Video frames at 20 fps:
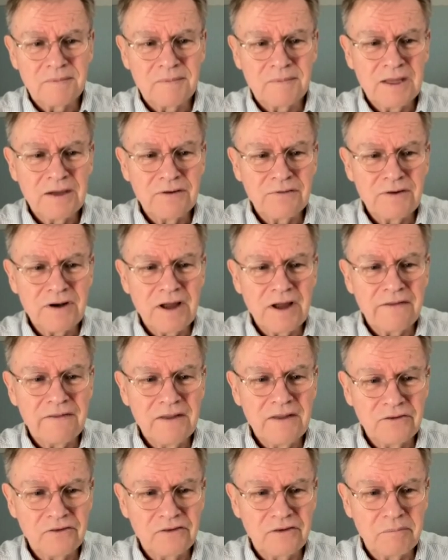If not
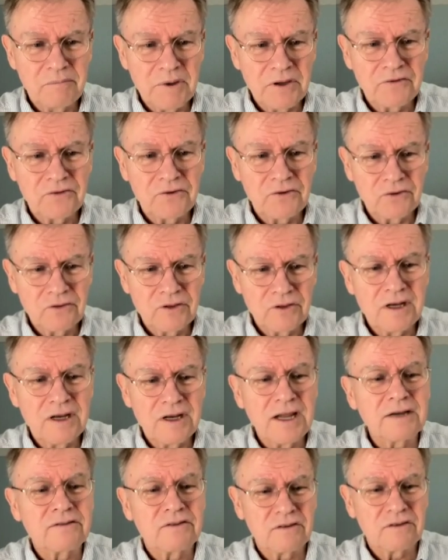this semester, then
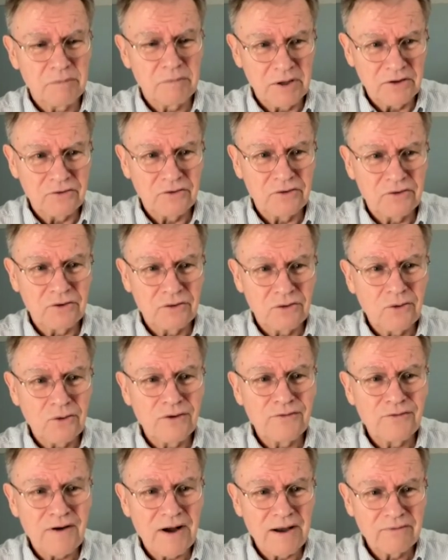next semester, or
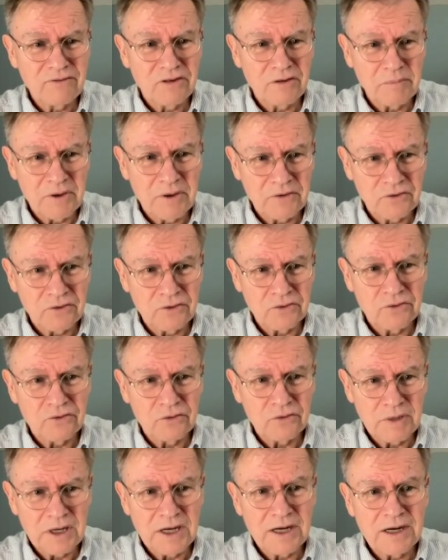5 semesters
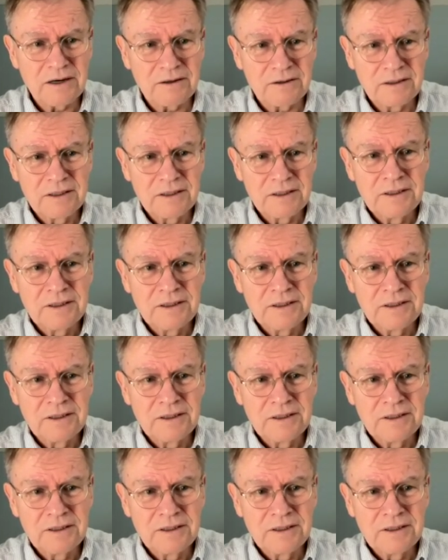from now.